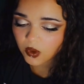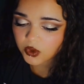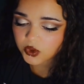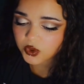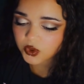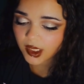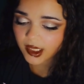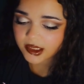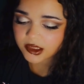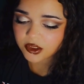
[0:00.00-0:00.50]
while
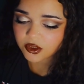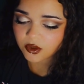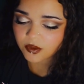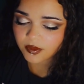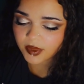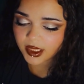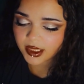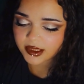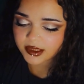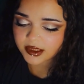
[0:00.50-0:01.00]
trying to
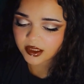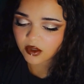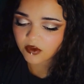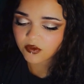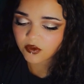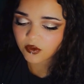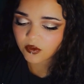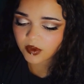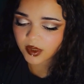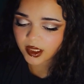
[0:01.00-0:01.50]
remain
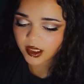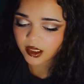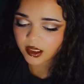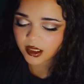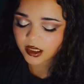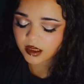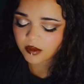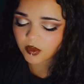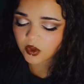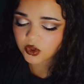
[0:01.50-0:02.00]
self
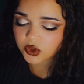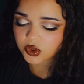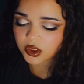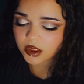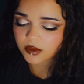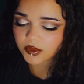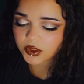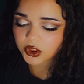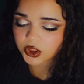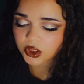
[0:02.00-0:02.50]
aware and
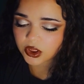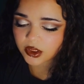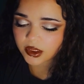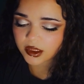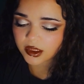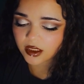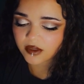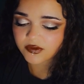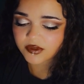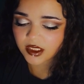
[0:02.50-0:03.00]
emotionally
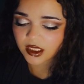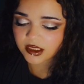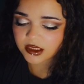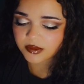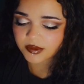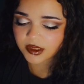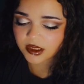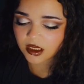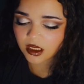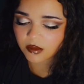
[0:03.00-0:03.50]
mature enough
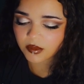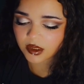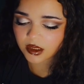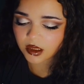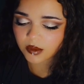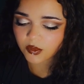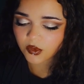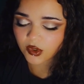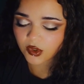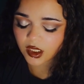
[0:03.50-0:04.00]
not to become a
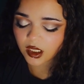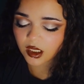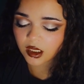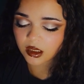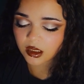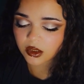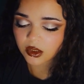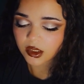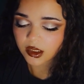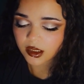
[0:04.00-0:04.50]
limerent
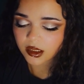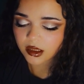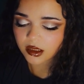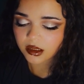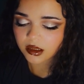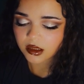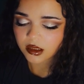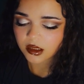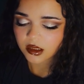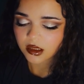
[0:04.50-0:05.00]

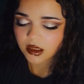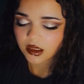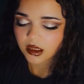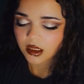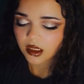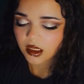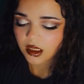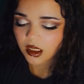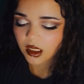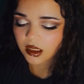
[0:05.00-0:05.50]
onlooker.
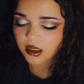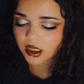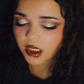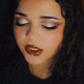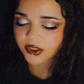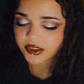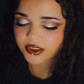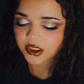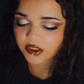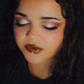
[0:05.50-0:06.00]

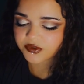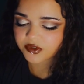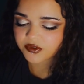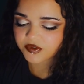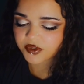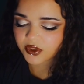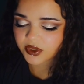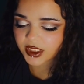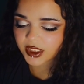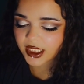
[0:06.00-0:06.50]
Allow yourself
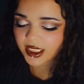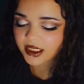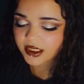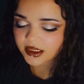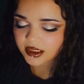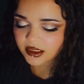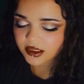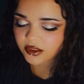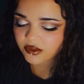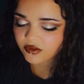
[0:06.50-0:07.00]
to feel the
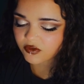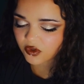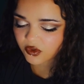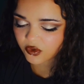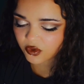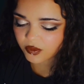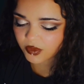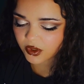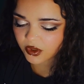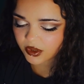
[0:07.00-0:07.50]
innocence of
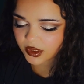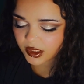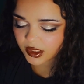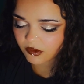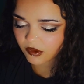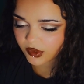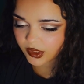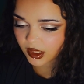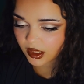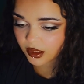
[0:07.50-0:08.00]

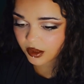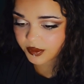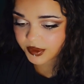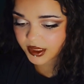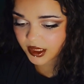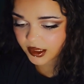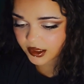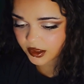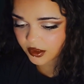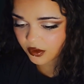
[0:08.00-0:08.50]
vulnerability while not
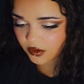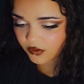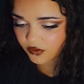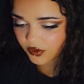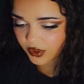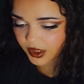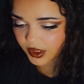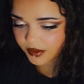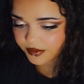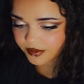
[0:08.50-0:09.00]
obsessing
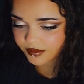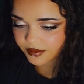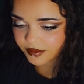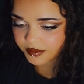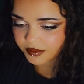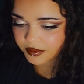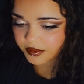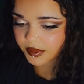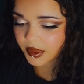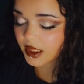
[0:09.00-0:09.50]
over it.
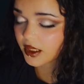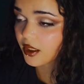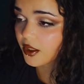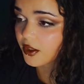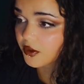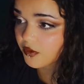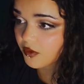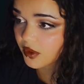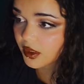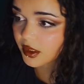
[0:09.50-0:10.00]

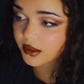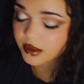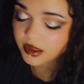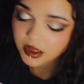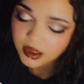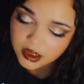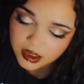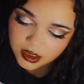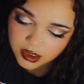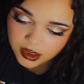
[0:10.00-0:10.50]
Another
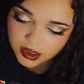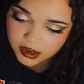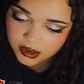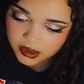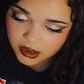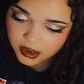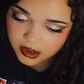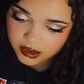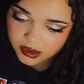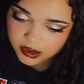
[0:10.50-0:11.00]
one
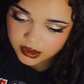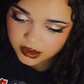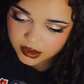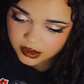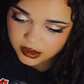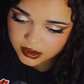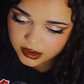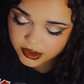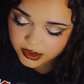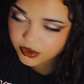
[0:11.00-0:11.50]

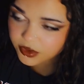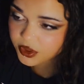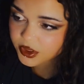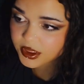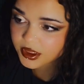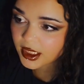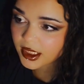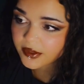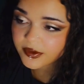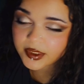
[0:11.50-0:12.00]
says, these are
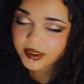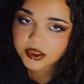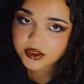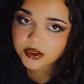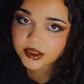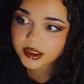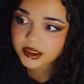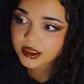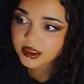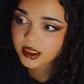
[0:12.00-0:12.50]
just diary
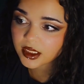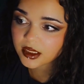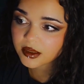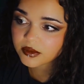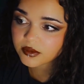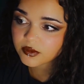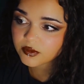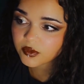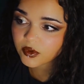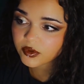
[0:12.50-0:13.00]
entries that
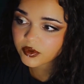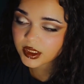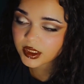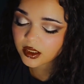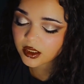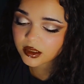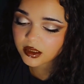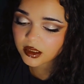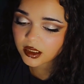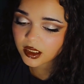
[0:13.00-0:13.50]
I wrote
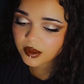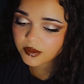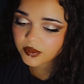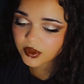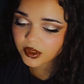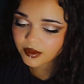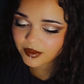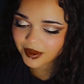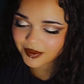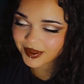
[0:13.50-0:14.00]
down and then I
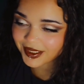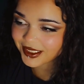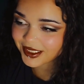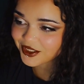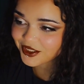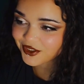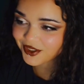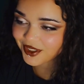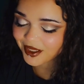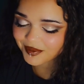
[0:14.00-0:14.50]
put them on
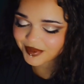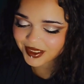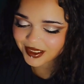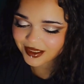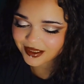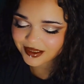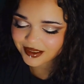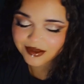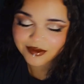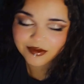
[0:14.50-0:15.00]
Instagram
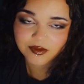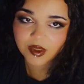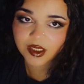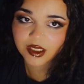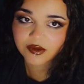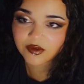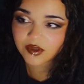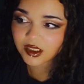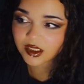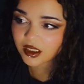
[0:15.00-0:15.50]
because
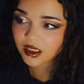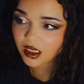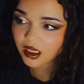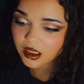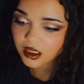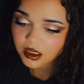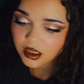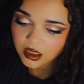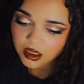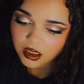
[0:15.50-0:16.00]
why the fuck
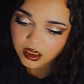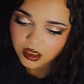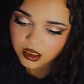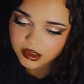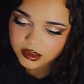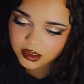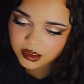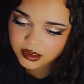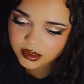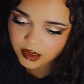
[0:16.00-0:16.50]
not?
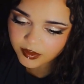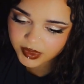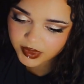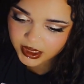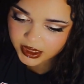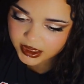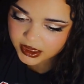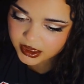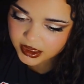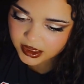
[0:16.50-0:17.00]
says, I'm
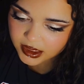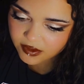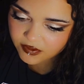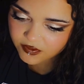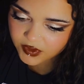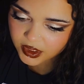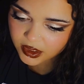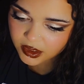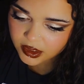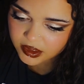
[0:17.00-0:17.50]
addicted to
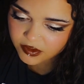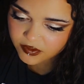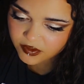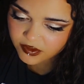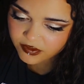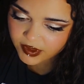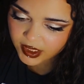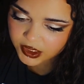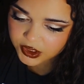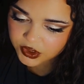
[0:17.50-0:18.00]
the feelings of
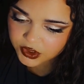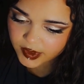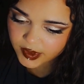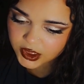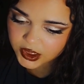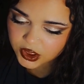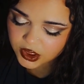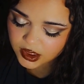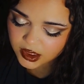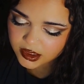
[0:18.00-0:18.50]

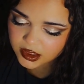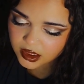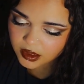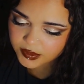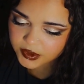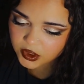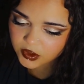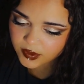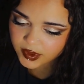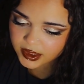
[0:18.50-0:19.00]
infatuation and
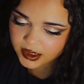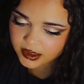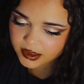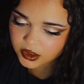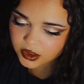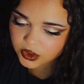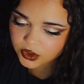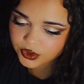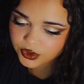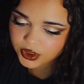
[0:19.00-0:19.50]
subsequent
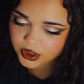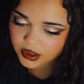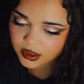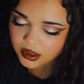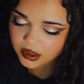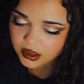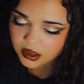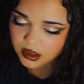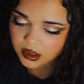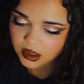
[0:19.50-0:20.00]

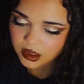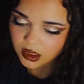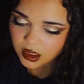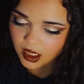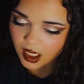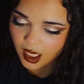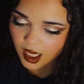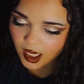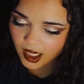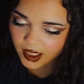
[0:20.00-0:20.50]
disillusion.
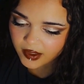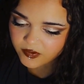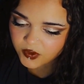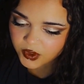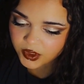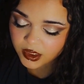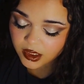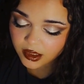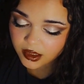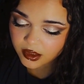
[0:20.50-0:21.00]
I've
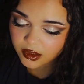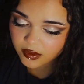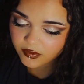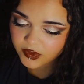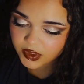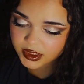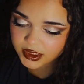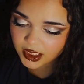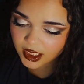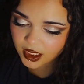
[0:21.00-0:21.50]
learned nothing
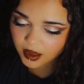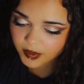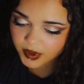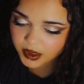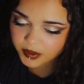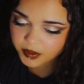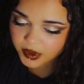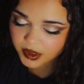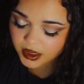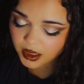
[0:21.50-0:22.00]
of this
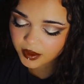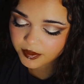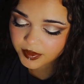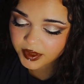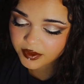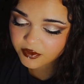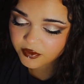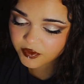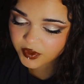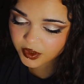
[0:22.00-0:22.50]
habit, but let
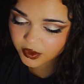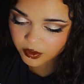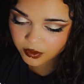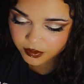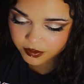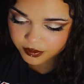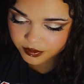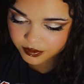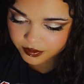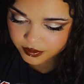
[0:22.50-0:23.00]
me
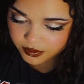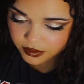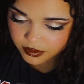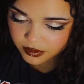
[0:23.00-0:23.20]
feel